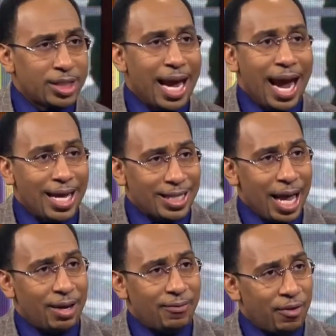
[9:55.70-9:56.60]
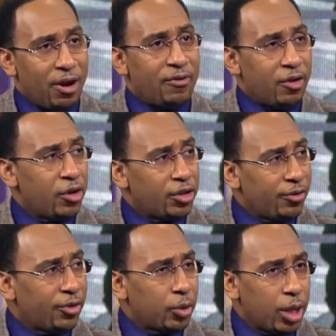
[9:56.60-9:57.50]
This guy has had a very, very
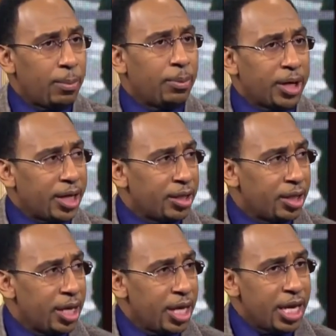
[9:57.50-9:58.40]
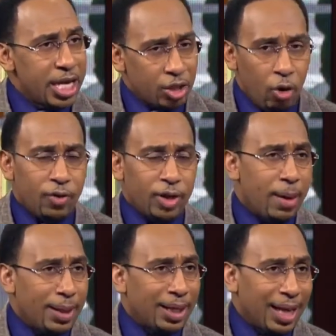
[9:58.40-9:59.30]
difficult upbringing. He's
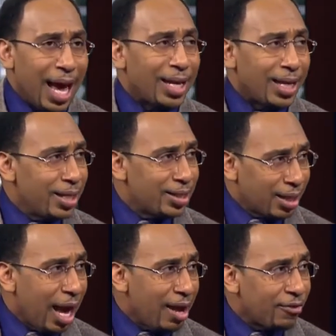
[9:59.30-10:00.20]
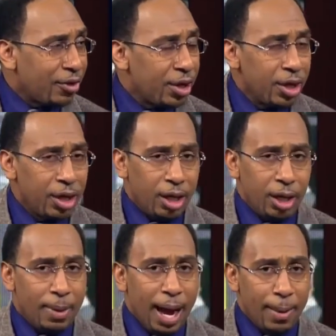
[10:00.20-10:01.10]
overcome a lot in his life.
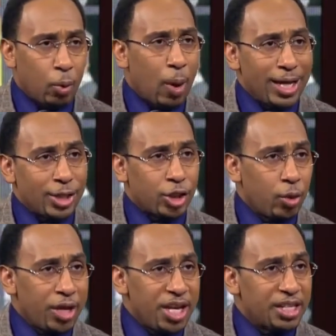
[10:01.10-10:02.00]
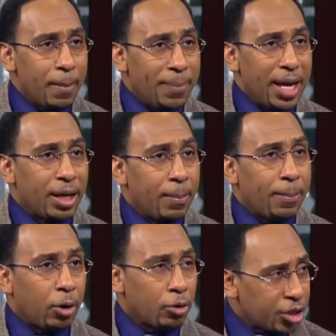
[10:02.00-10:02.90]
I'm quite sure he's a better
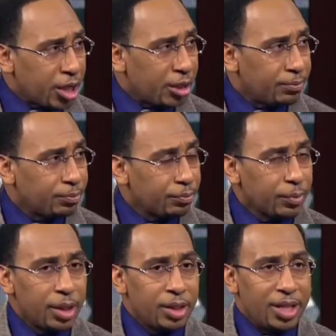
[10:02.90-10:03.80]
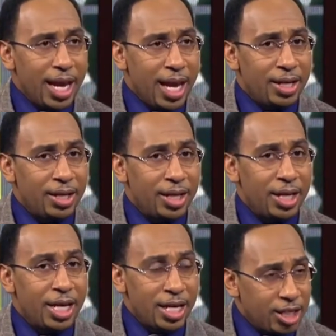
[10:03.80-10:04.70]
person than
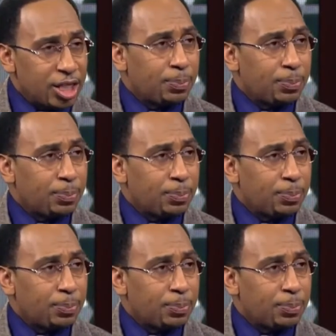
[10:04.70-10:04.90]
he